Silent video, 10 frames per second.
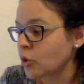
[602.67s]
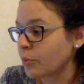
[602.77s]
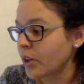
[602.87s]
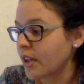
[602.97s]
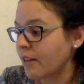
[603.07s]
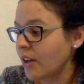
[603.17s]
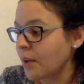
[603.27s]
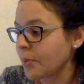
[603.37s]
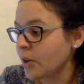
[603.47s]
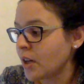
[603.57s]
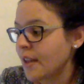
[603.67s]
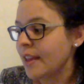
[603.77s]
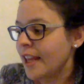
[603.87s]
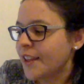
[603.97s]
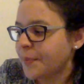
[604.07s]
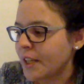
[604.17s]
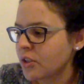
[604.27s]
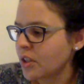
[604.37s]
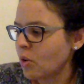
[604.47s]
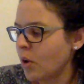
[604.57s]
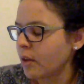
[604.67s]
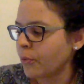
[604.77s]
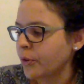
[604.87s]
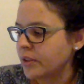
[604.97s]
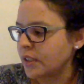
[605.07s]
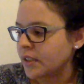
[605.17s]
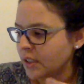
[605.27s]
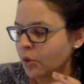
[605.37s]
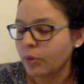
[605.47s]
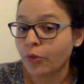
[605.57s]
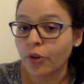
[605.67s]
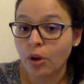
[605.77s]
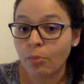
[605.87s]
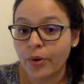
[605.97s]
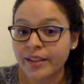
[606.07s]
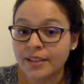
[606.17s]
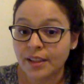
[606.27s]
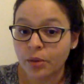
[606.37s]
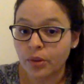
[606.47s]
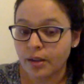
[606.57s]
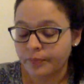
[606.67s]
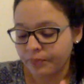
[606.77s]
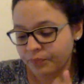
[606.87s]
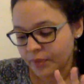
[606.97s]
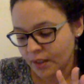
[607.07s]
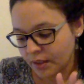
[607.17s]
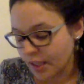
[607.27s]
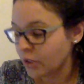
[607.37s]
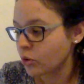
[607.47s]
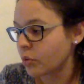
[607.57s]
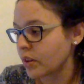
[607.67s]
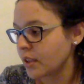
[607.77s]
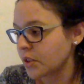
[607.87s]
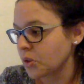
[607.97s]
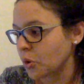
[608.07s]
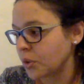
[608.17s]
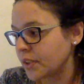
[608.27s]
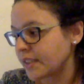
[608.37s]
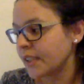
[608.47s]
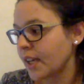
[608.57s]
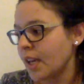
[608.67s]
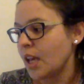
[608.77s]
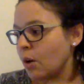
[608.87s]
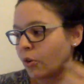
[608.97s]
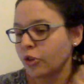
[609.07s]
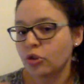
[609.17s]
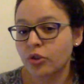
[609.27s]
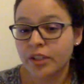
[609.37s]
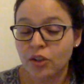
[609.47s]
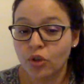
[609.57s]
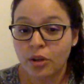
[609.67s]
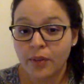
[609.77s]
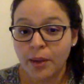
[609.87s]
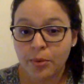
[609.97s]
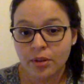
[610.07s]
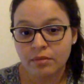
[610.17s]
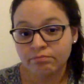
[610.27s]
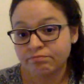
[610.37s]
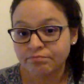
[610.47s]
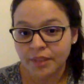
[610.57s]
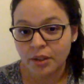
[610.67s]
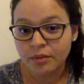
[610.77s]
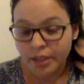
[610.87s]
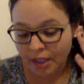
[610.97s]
superheated vapor, especially the one for 0 for compressed liquid. The issue with this, they say, well, there's no saturated vapor, no?